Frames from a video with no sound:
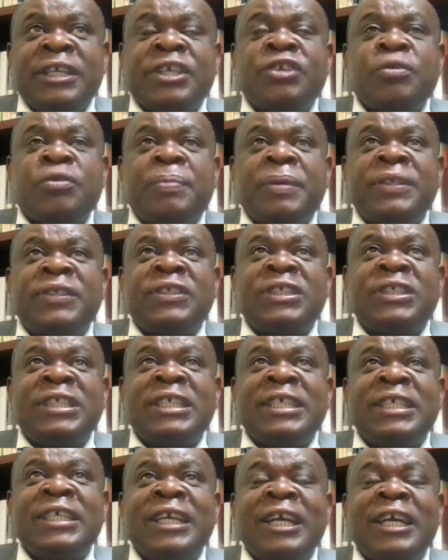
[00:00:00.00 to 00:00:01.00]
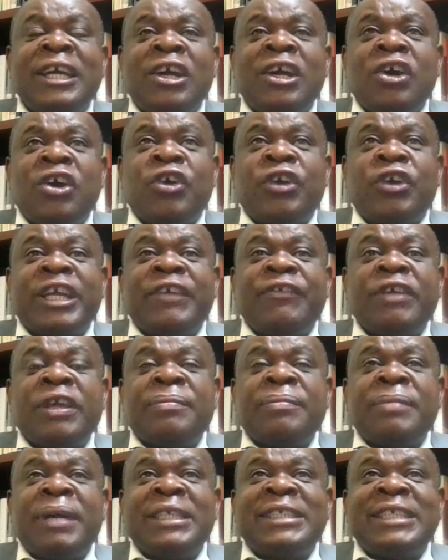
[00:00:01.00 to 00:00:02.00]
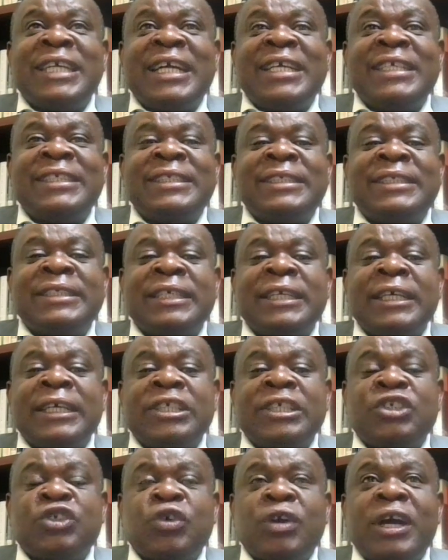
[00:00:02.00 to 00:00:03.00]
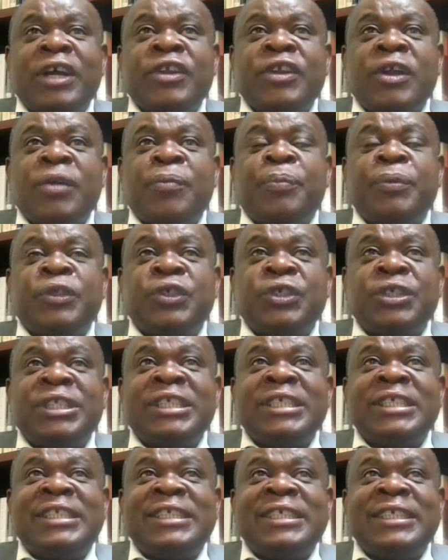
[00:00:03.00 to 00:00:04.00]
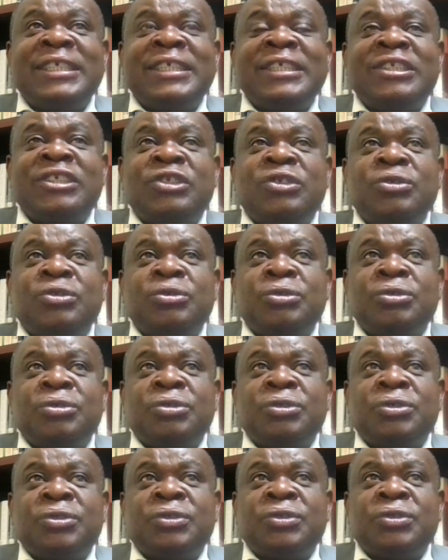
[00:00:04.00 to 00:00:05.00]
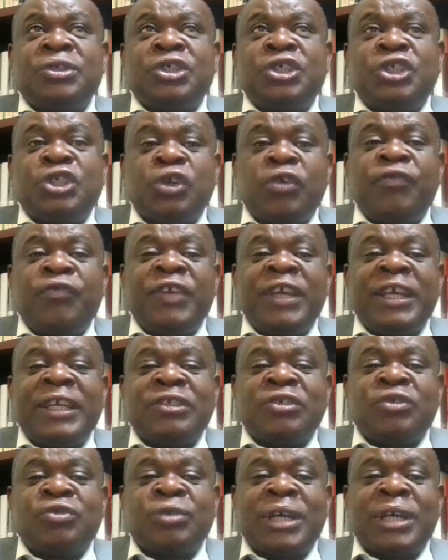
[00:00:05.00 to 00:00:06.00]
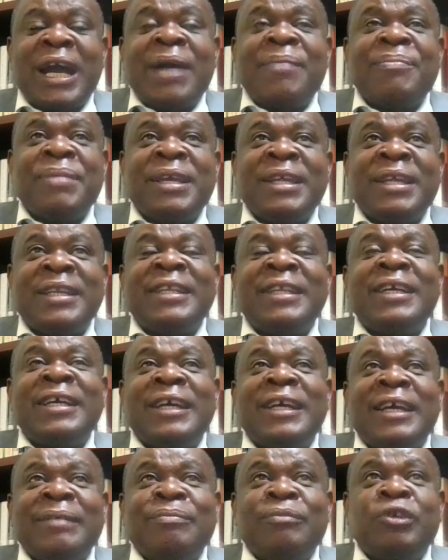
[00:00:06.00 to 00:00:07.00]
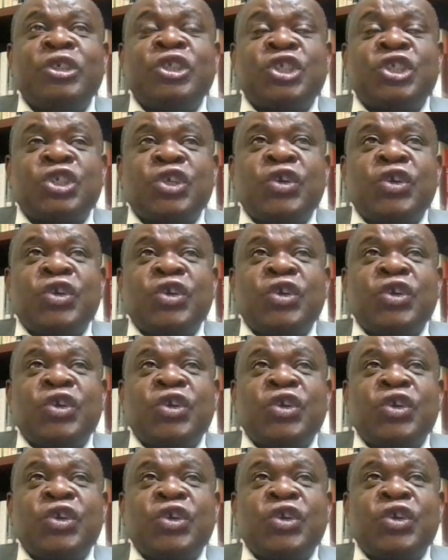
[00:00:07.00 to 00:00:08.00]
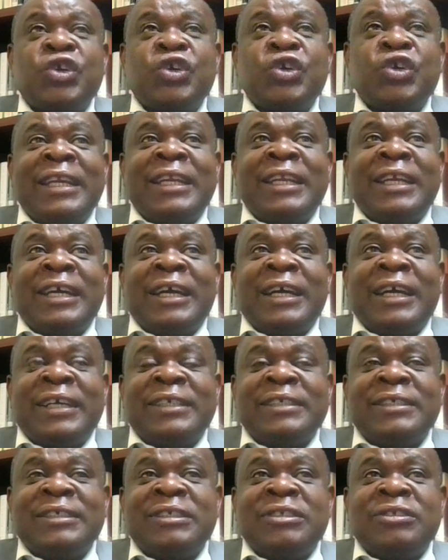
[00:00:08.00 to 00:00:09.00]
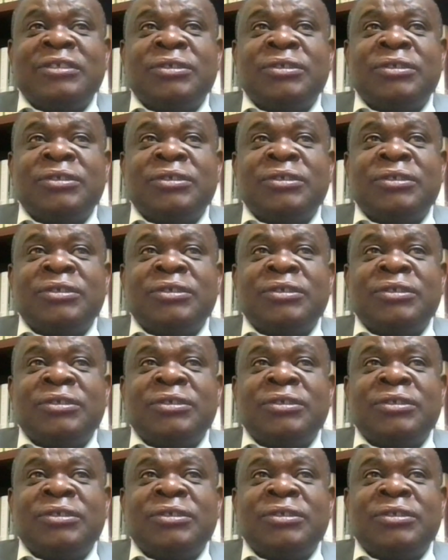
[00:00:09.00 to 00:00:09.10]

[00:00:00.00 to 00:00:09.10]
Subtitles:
incumbency, or giving him a chance, so an opportunity to shove in, to come in more strongly and,